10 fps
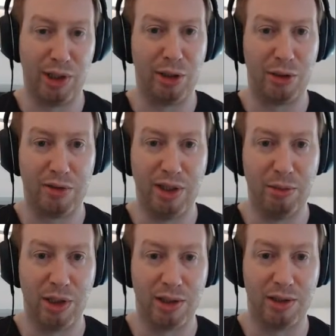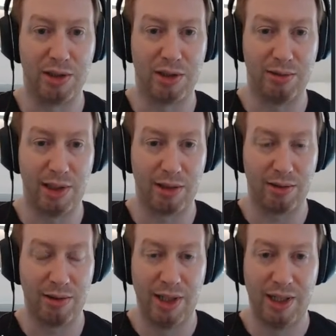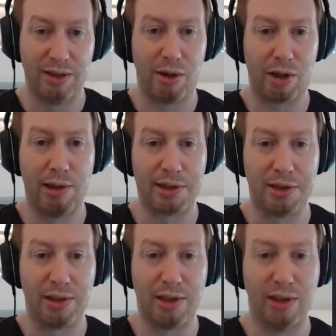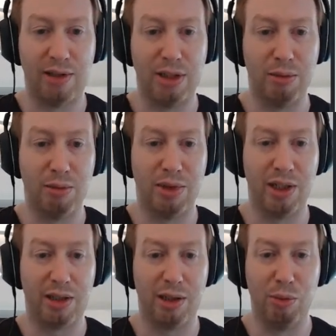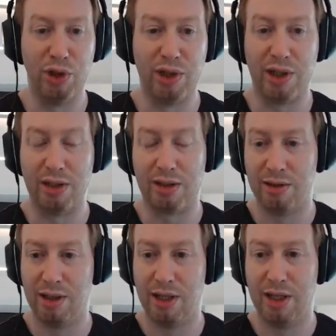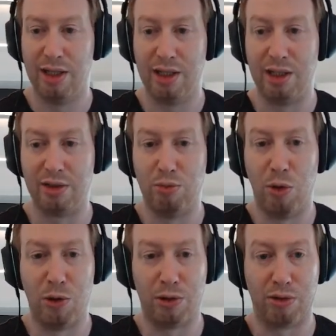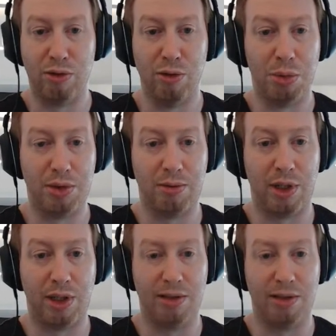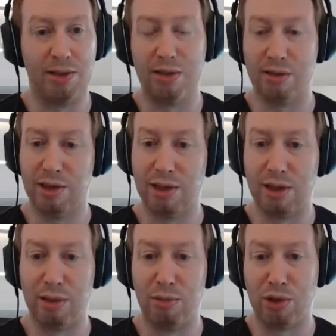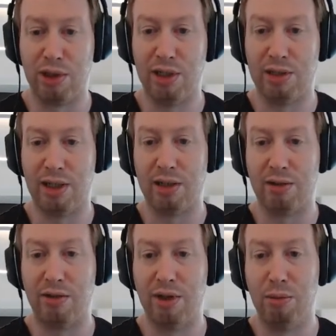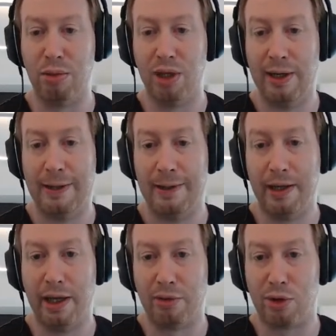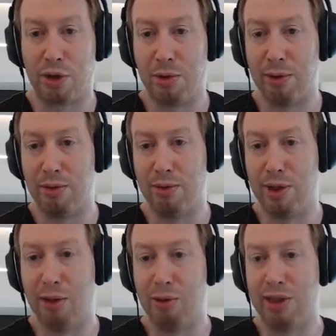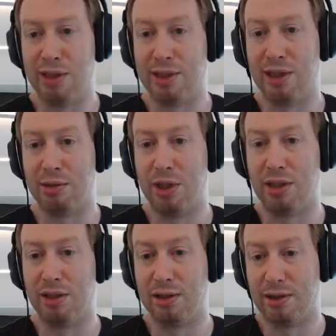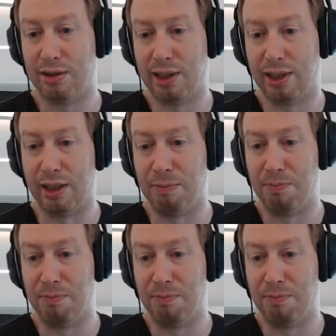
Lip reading: a team. There are clusters in the team. They communicate in smaller groups rather than among the entire team. And of course, we know why this is, because